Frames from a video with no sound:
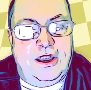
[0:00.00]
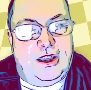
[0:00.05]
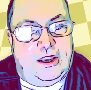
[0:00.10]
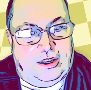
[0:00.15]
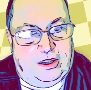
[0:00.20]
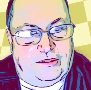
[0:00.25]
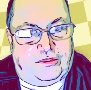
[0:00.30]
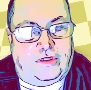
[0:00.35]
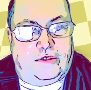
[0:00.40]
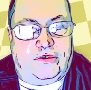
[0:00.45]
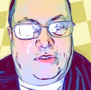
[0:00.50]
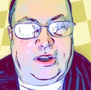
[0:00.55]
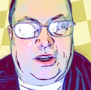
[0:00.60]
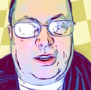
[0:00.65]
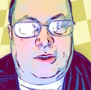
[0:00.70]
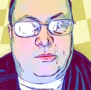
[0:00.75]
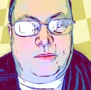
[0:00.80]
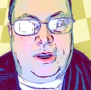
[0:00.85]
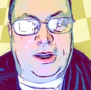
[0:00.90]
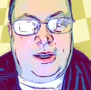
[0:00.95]
And if you're
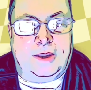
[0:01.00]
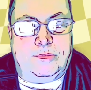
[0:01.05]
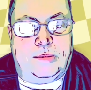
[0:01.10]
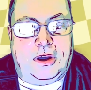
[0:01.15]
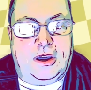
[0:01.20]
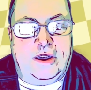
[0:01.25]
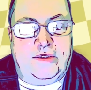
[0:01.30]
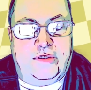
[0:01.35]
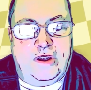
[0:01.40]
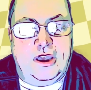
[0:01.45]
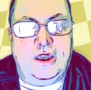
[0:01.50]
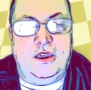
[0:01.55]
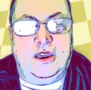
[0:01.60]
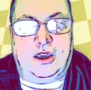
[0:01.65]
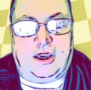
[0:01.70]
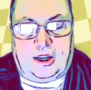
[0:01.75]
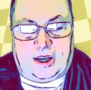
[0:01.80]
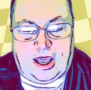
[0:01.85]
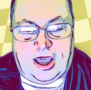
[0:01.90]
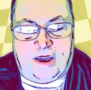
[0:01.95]
feeling really brave, you
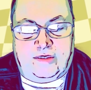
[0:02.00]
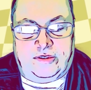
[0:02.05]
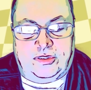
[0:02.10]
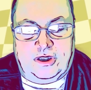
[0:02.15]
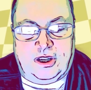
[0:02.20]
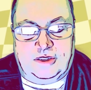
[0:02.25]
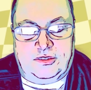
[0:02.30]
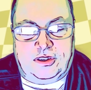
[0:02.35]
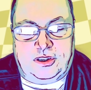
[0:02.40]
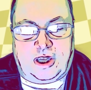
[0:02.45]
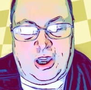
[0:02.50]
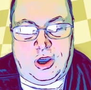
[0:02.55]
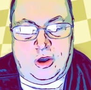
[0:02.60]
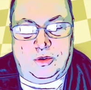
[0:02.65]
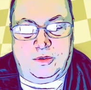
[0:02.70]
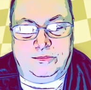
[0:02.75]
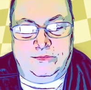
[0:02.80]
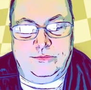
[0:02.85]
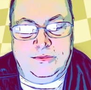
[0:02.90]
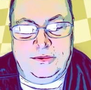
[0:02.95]
can have another go.